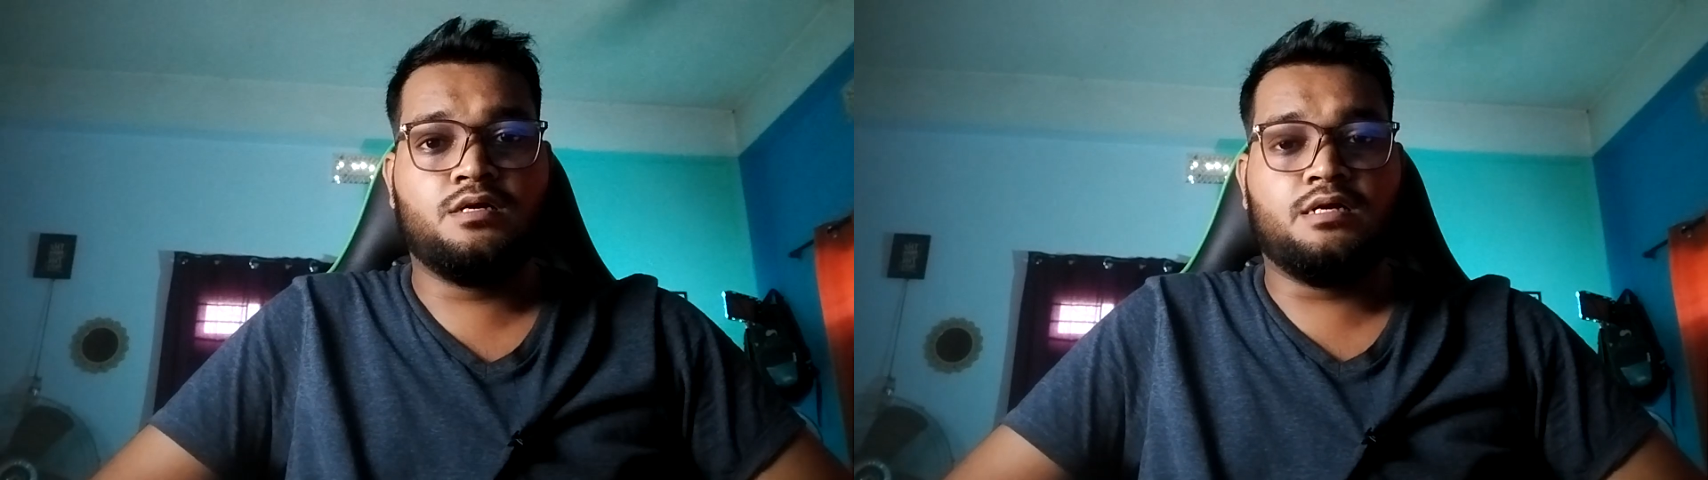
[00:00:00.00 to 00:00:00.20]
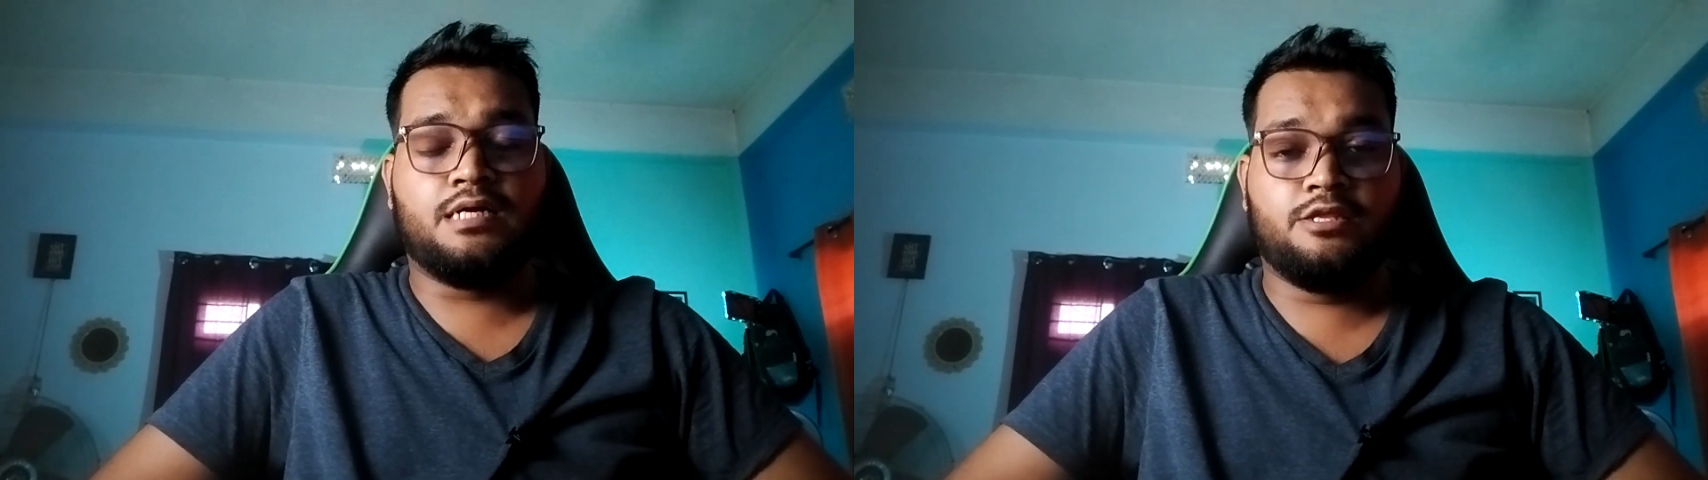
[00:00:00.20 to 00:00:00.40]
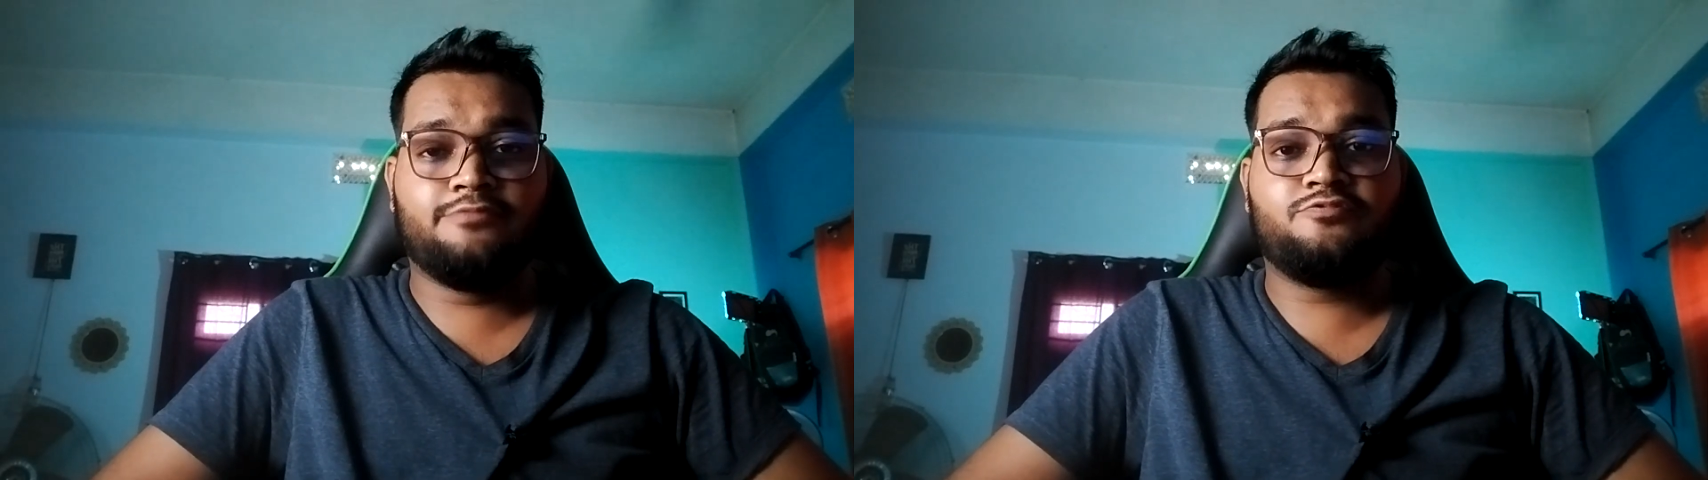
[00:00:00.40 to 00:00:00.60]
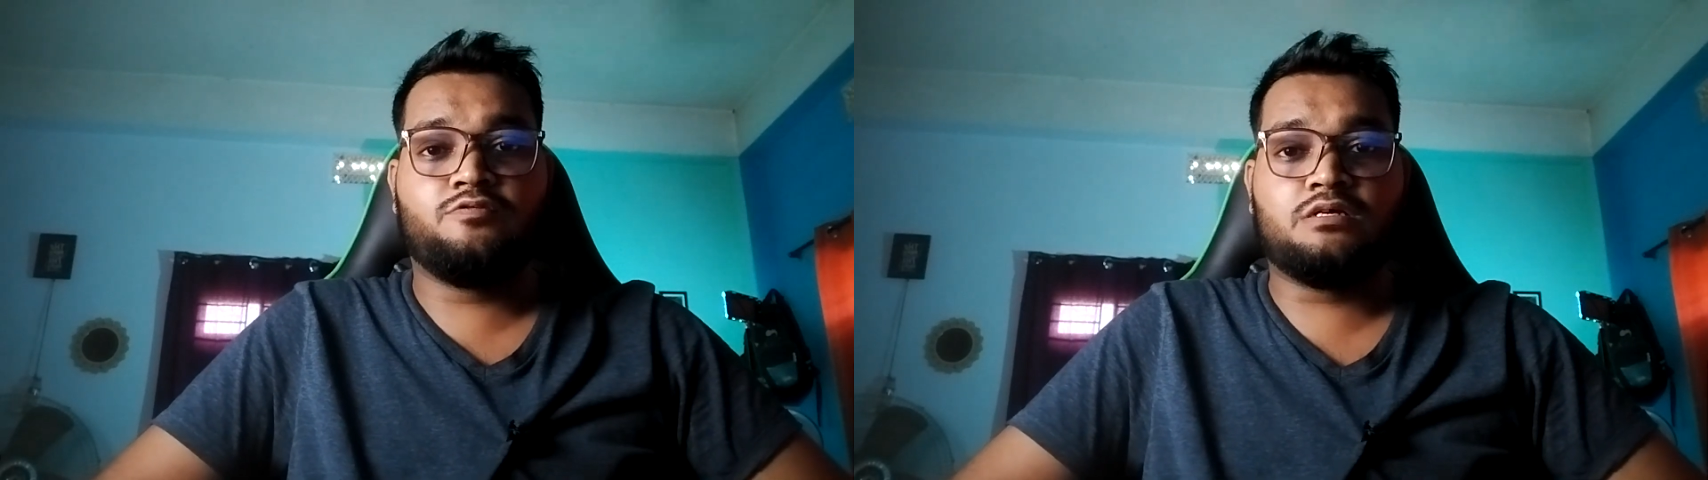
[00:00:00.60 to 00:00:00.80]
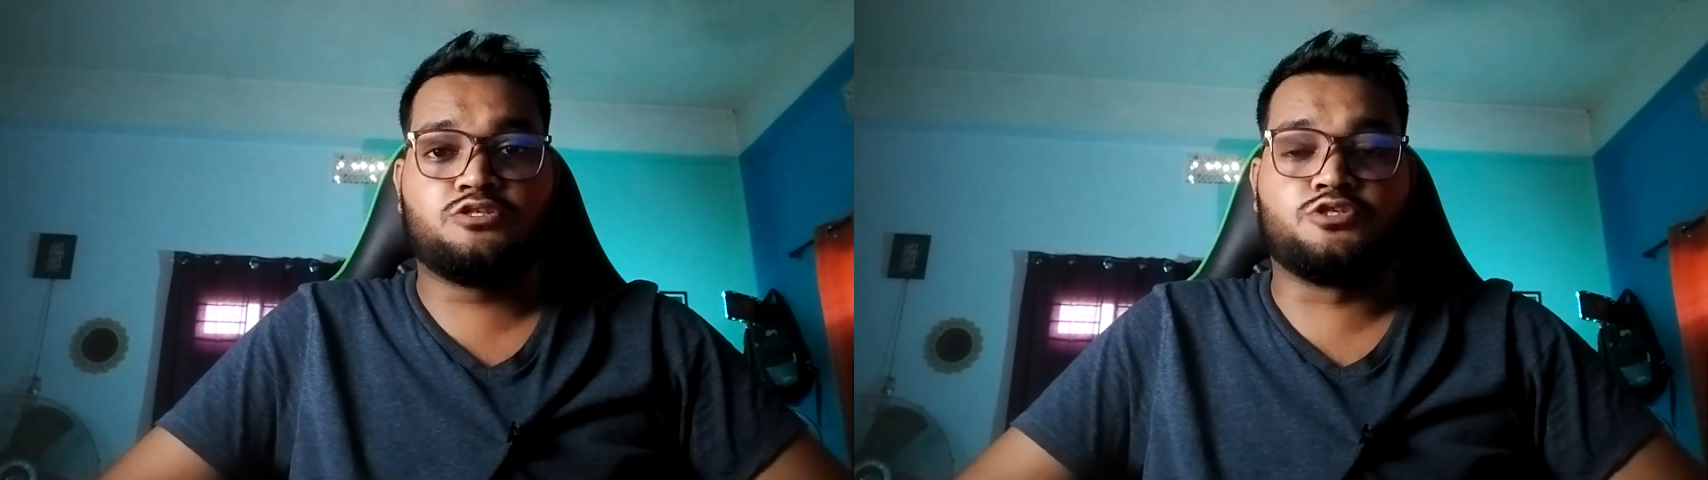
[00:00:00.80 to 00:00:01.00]
Hello
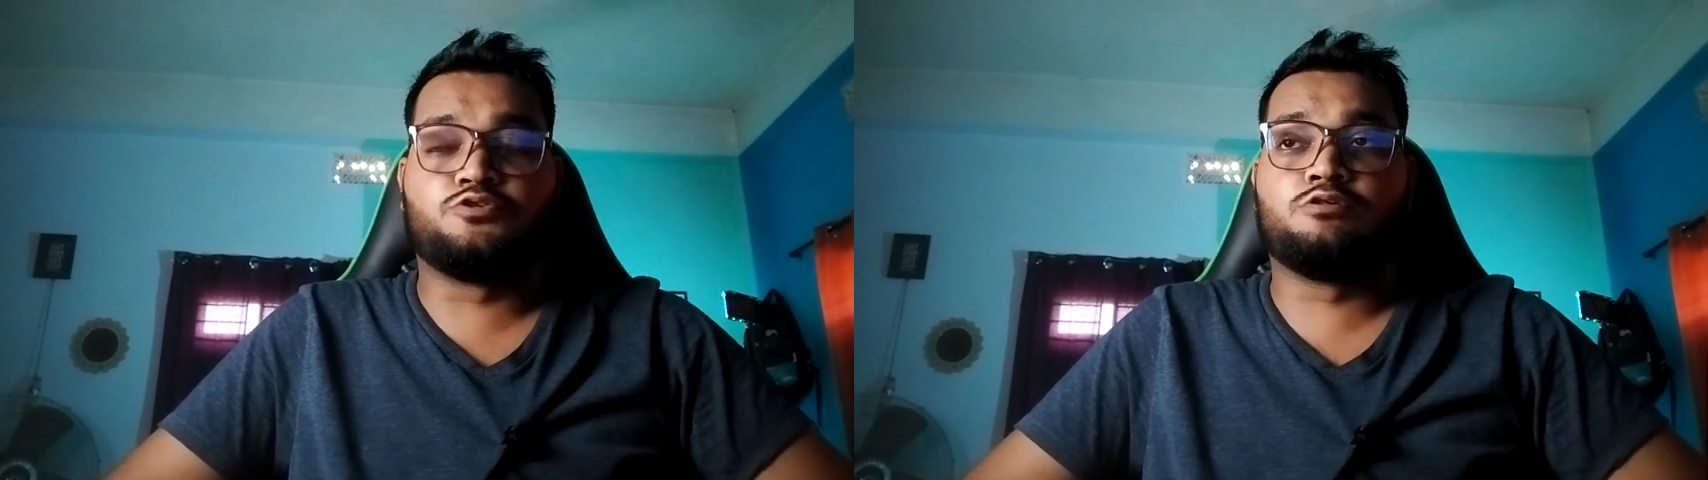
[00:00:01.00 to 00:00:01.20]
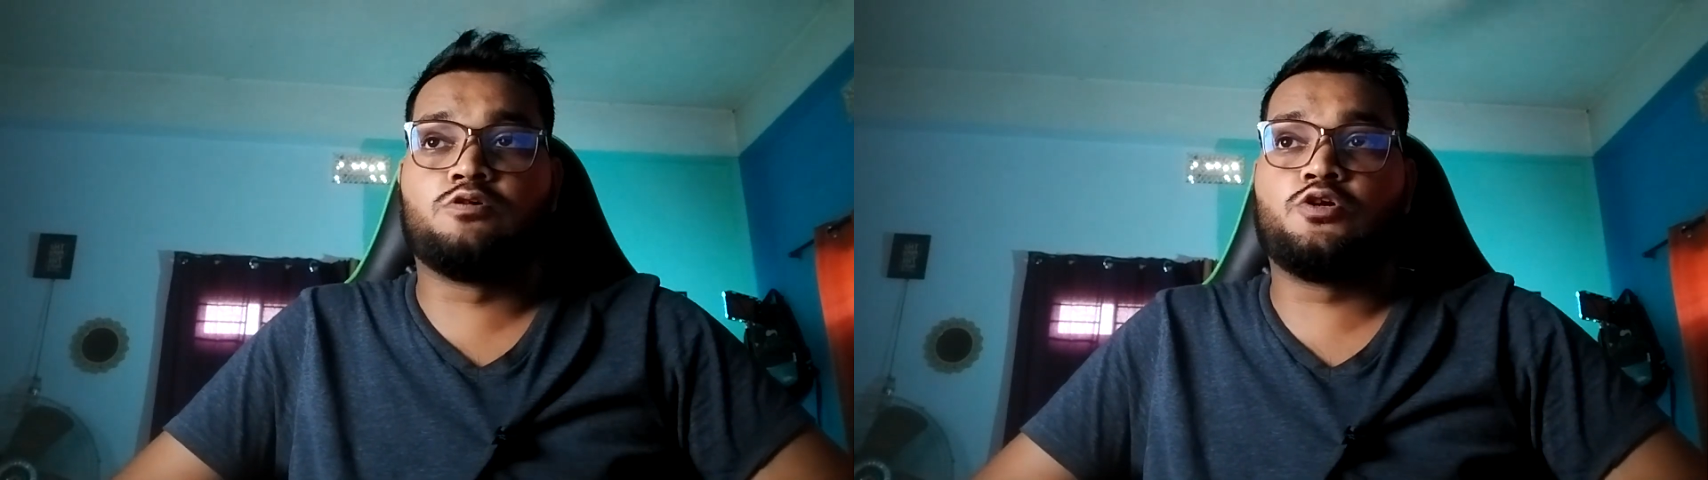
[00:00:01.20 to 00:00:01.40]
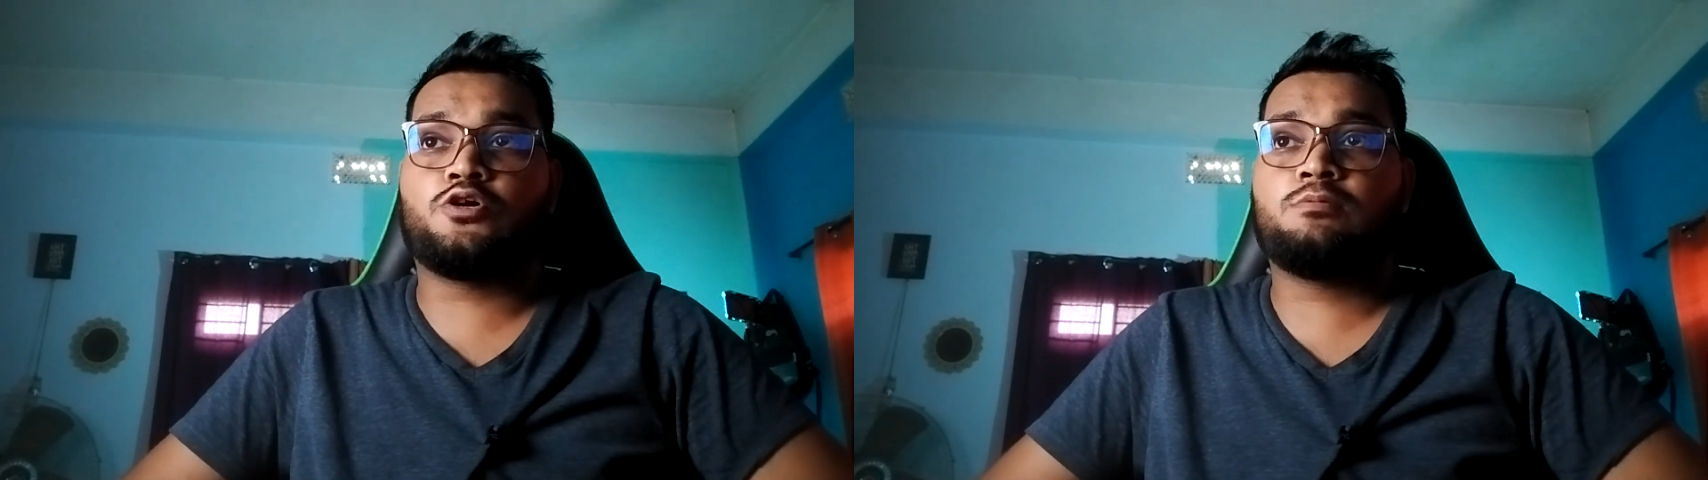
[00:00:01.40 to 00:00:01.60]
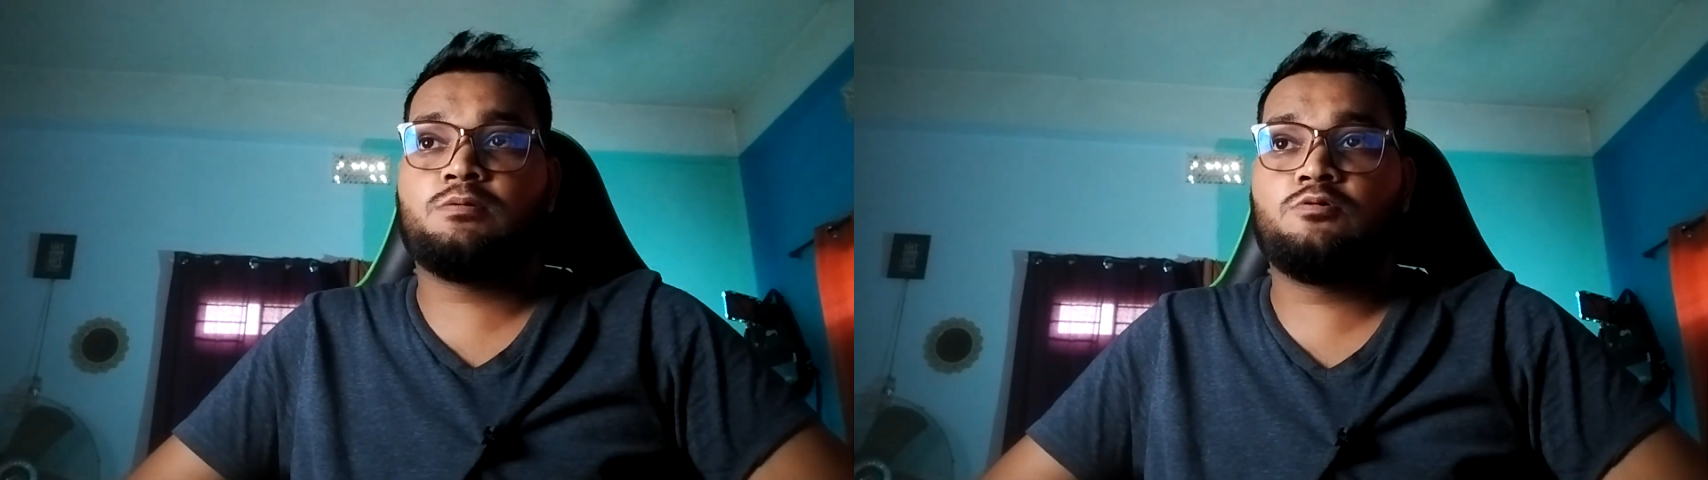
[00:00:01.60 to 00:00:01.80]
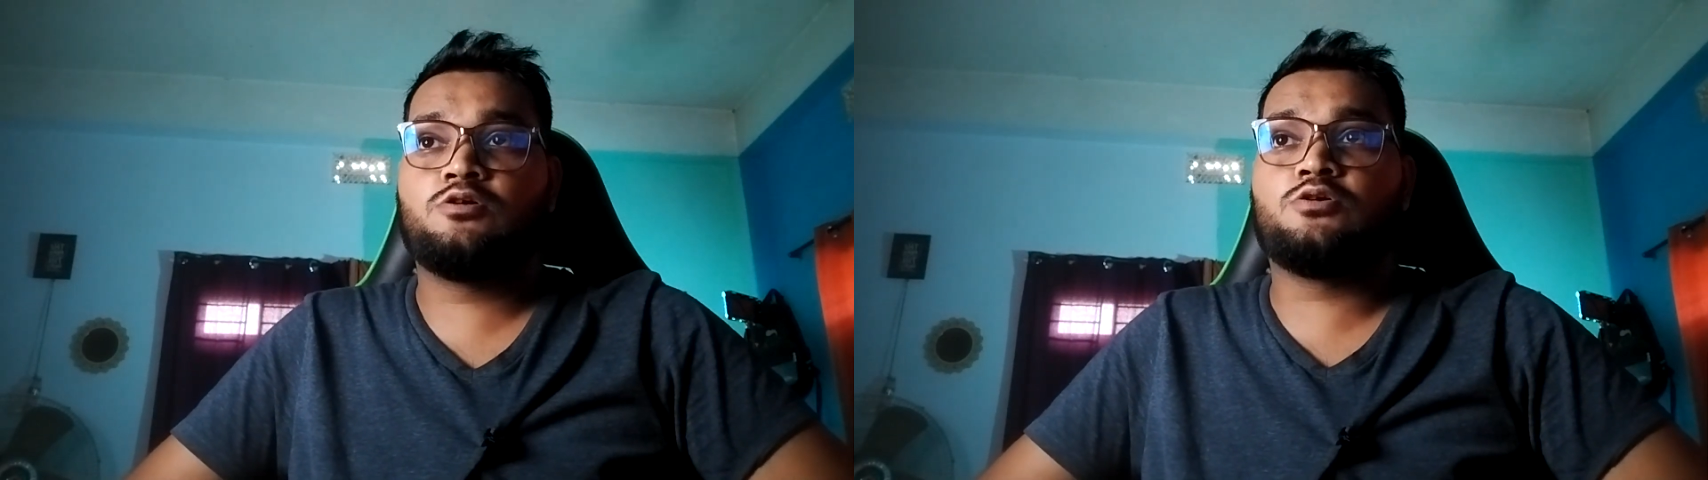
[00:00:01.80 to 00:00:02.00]
everyone, so today we'll talk about